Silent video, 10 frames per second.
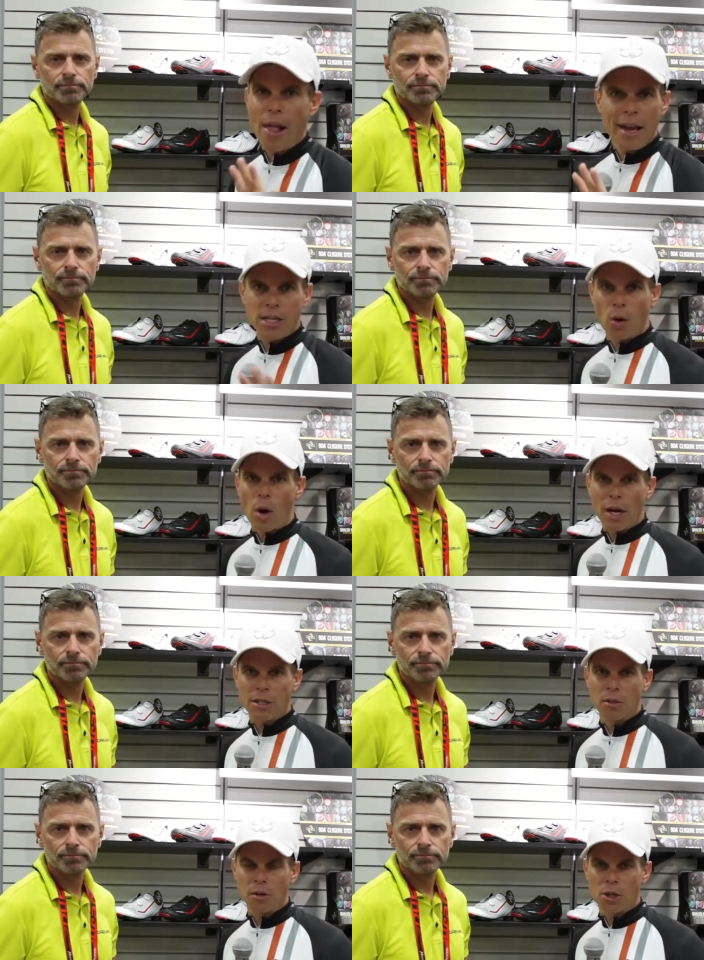Speaker 1: He's going to walk
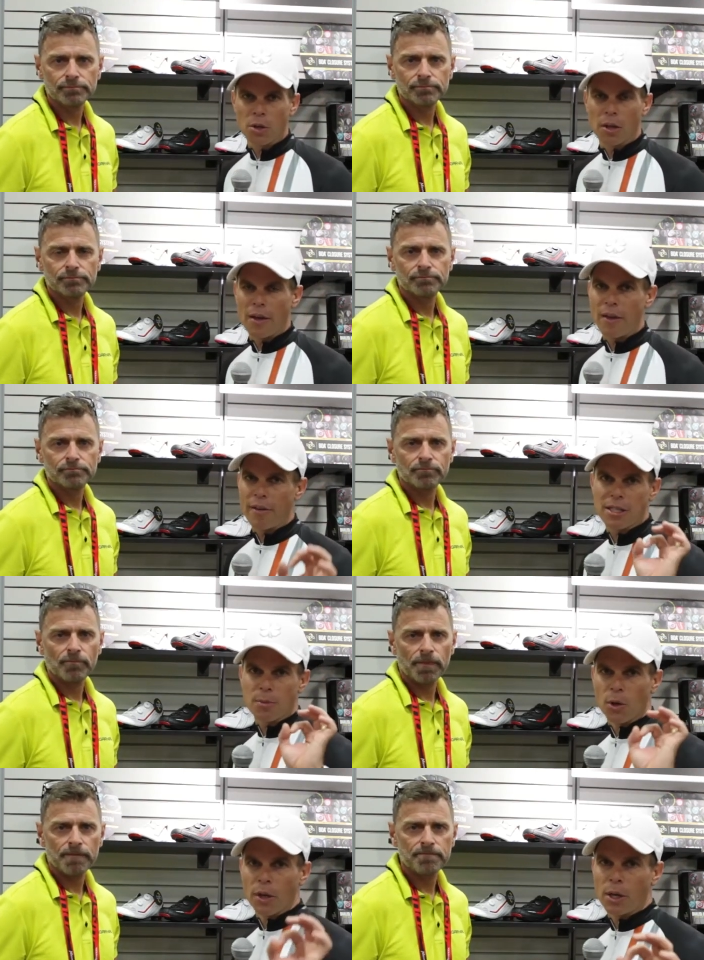us through the shoe line. They've got some
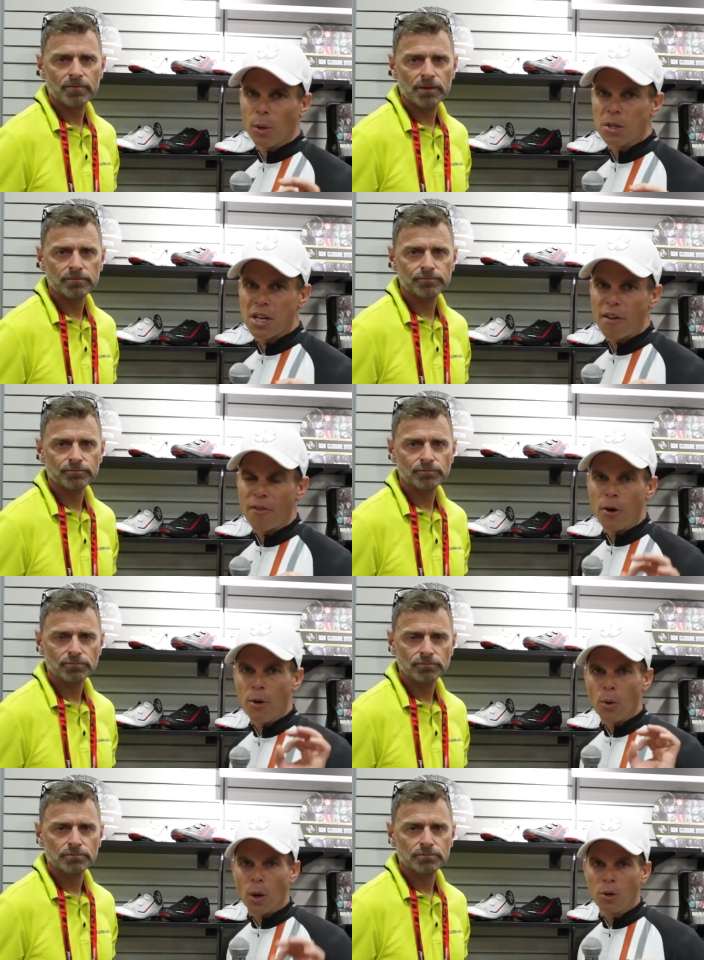really cool stuff in their
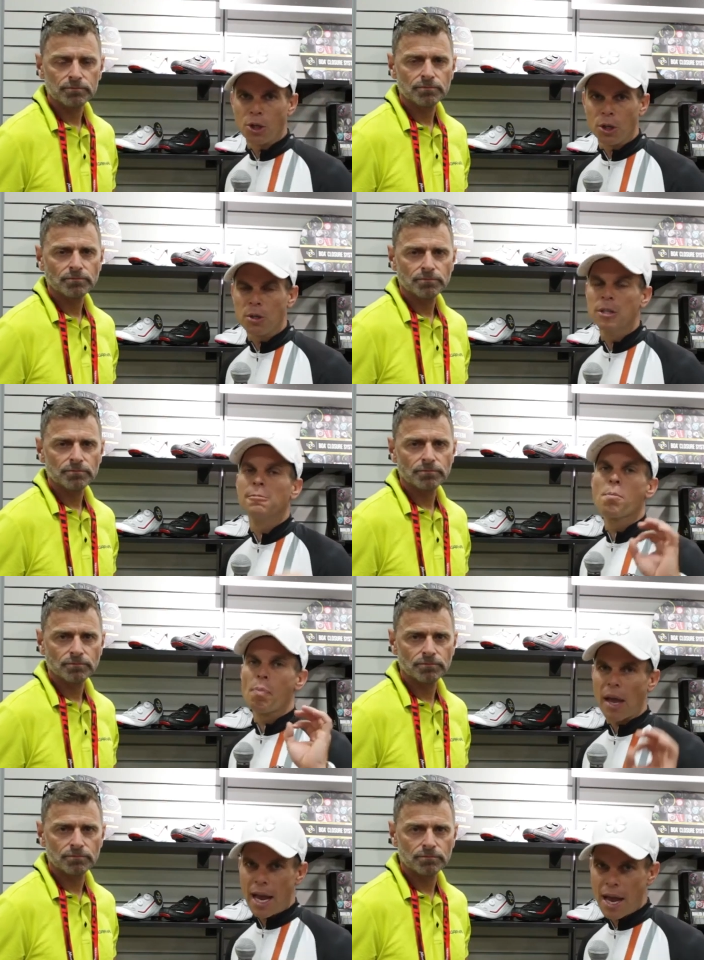new road shoes
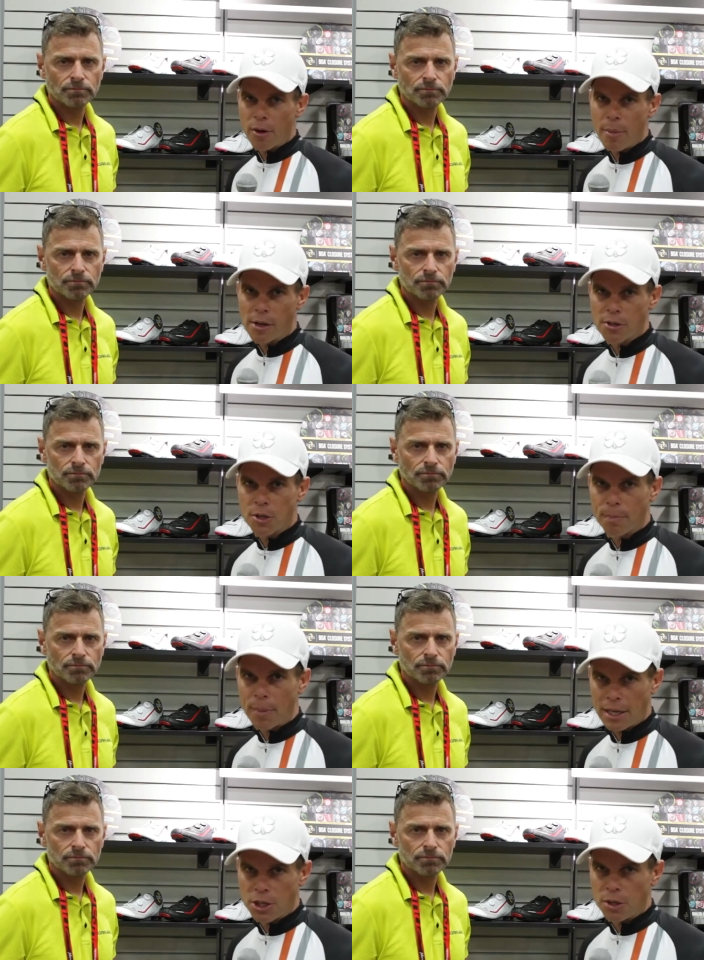and their mountain
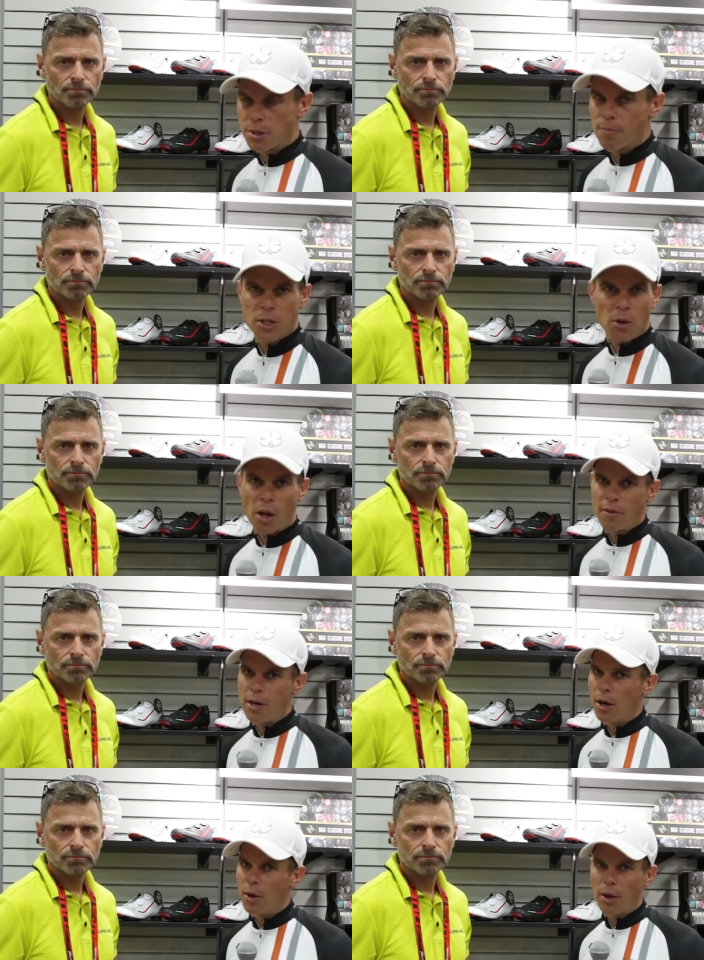bike shoes. So all of you
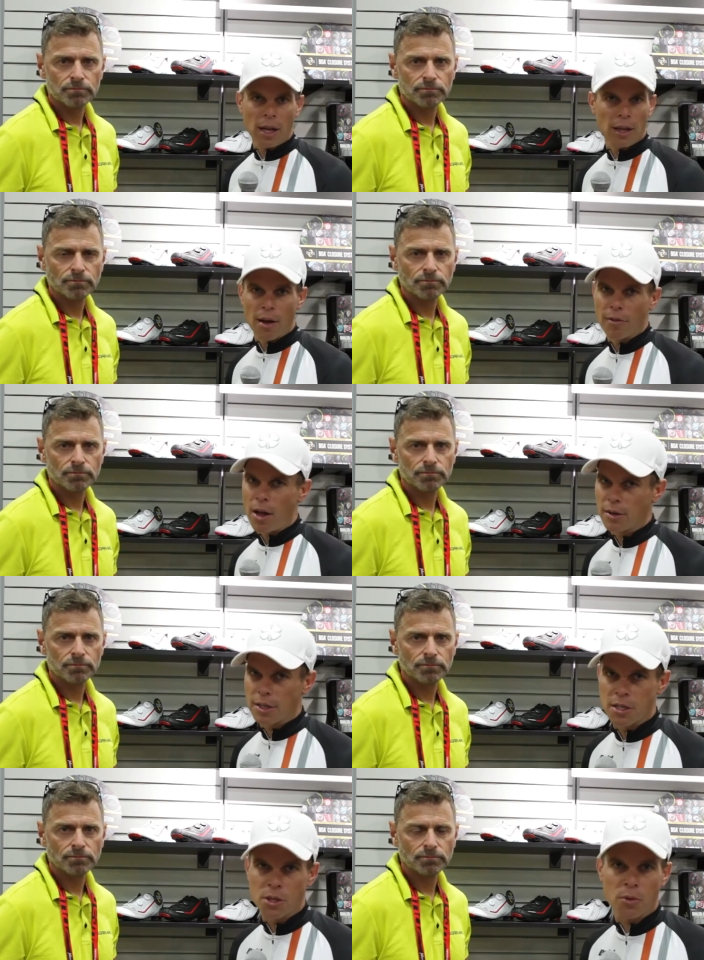know, I love long
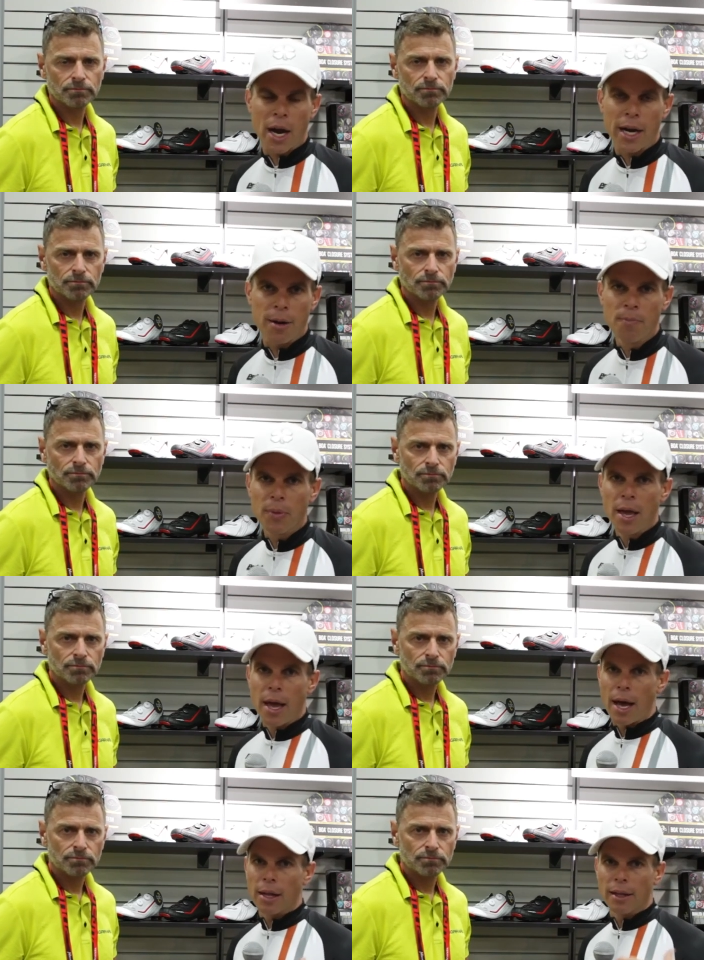distance riding,
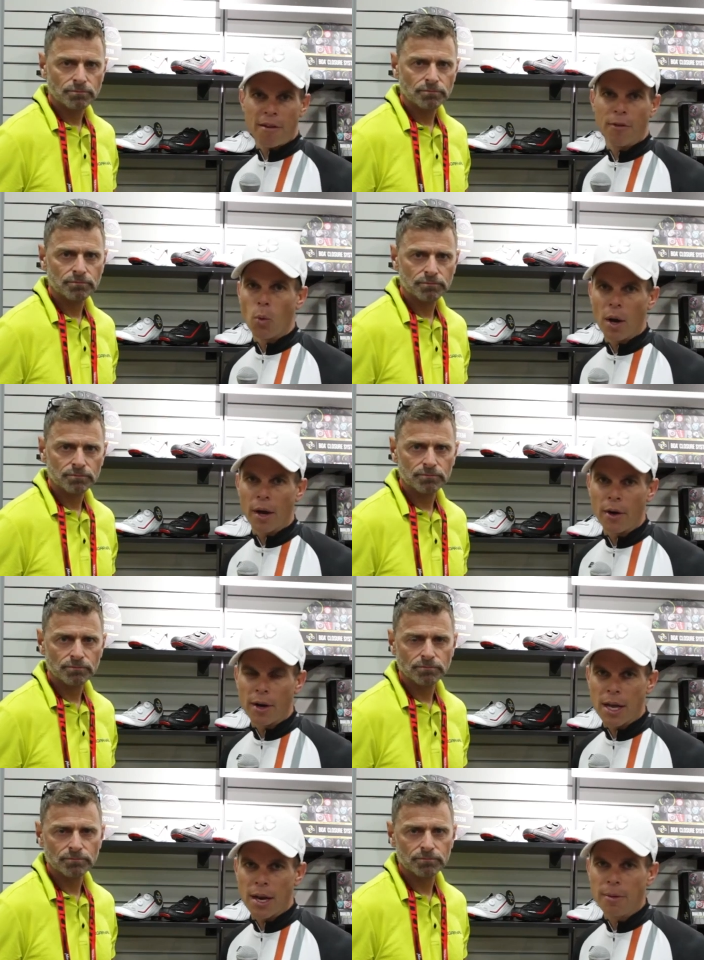uh, Leadville one hundred
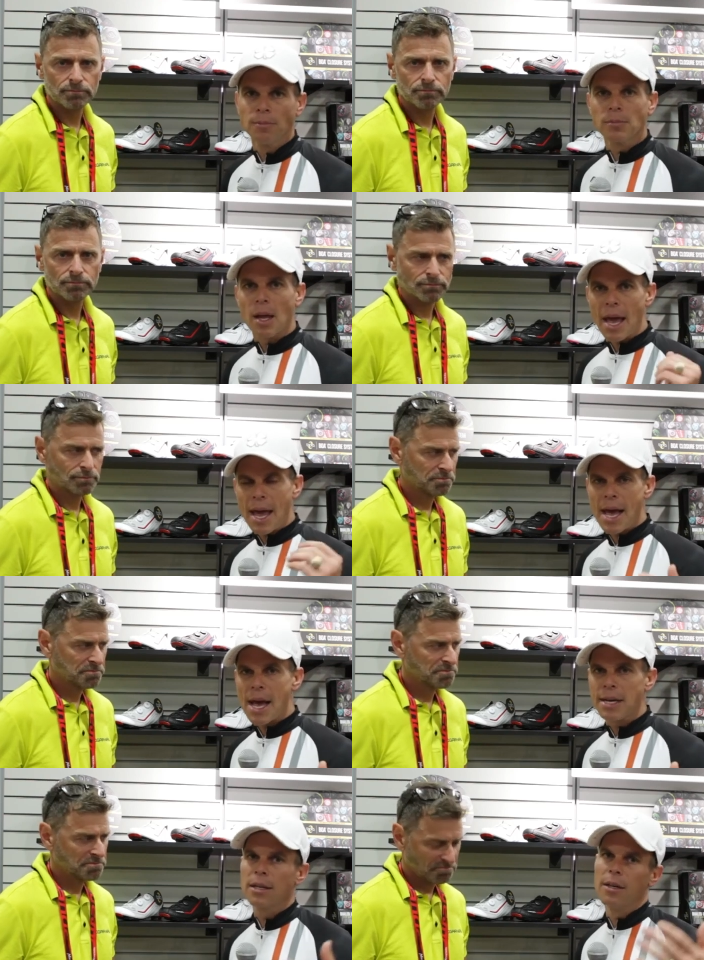again,
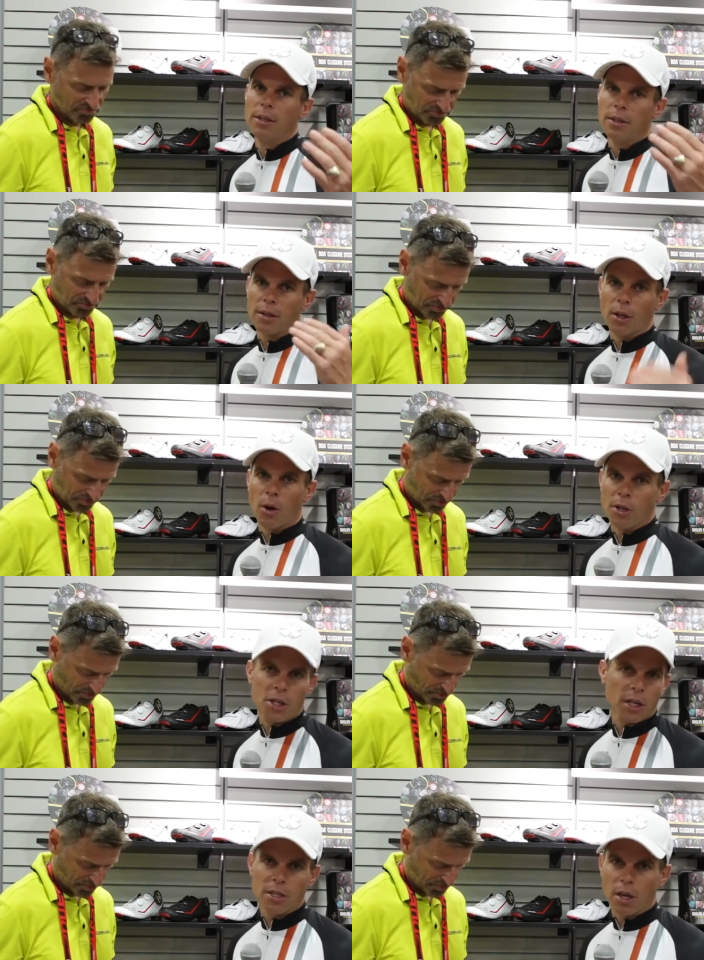and the
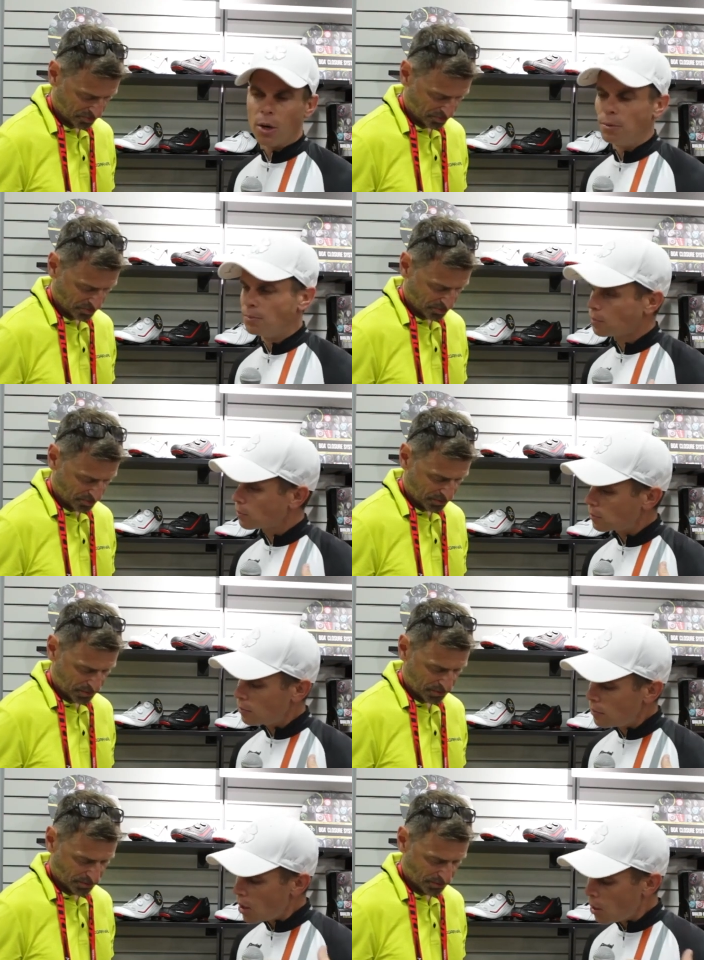Lodija. So
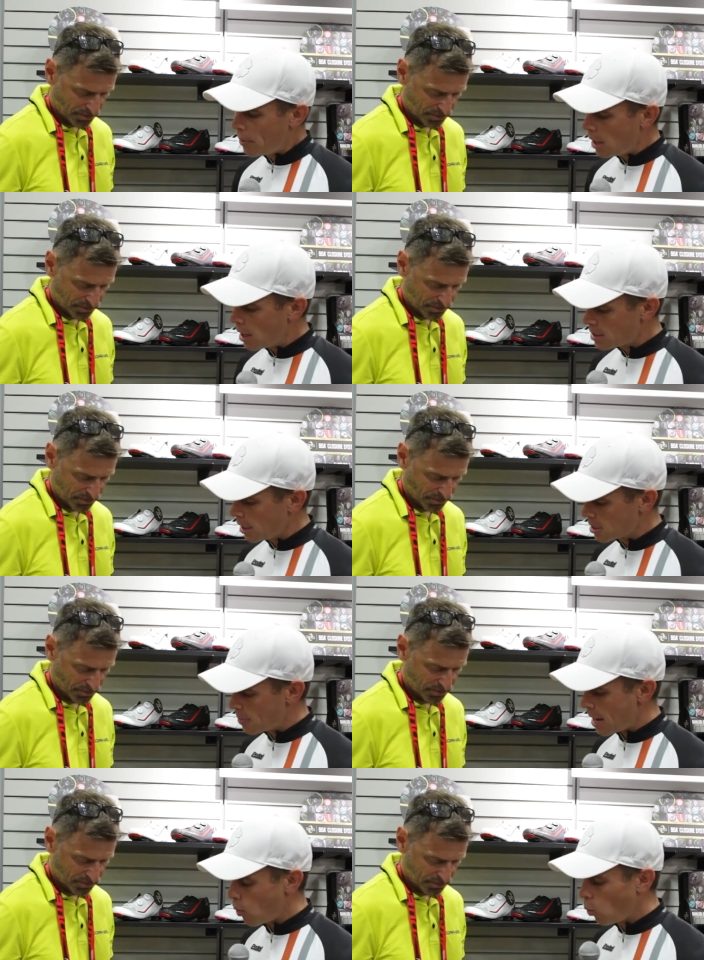Pierre, tell us
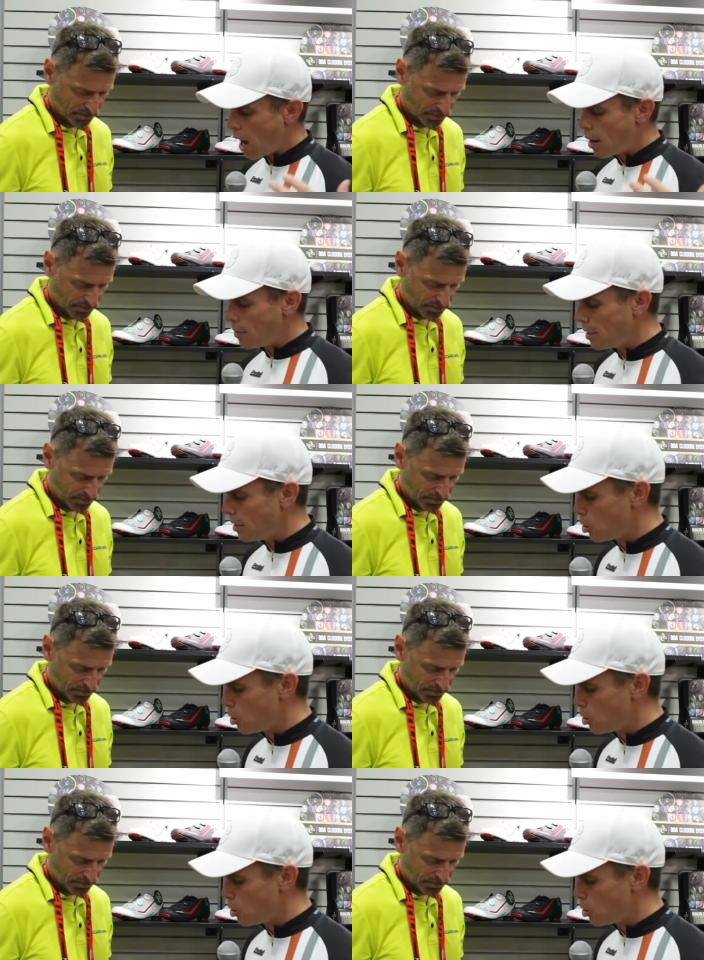about why we need these